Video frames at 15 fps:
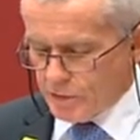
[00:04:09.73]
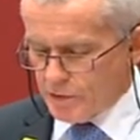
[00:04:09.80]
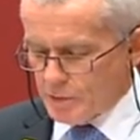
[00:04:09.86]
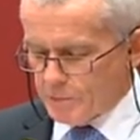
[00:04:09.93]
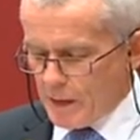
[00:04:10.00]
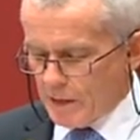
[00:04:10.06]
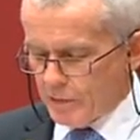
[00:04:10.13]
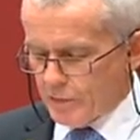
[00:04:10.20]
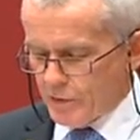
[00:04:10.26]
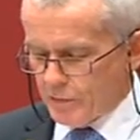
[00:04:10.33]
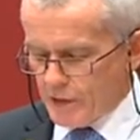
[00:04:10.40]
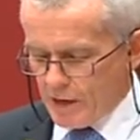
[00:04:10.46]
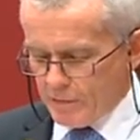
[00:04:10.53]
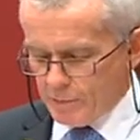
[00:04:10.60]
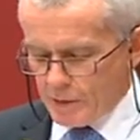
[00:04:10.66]
of spendthrift
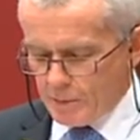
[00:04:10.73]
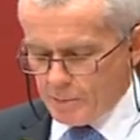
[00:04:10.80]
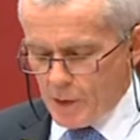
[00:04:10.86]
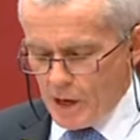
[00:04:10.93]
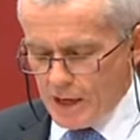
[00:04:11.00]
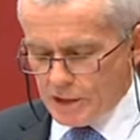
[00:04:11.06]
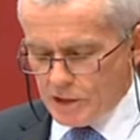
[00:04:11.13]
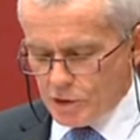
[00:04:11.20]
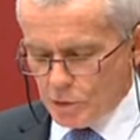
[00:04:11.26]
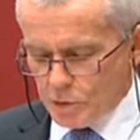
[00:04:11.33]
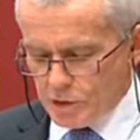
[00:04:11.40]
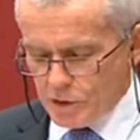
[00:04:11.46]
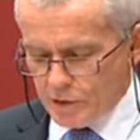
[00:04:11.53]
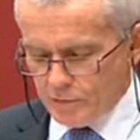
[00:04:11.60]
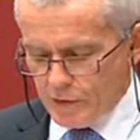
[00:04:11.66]
government buying
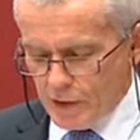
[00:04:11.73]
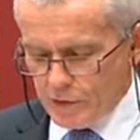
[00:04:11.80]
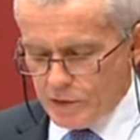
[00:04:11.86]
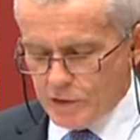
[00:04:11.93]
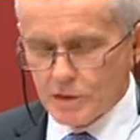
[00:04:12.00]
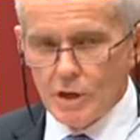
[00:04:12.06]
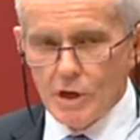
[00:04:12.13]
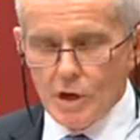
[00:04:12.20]
short-term votes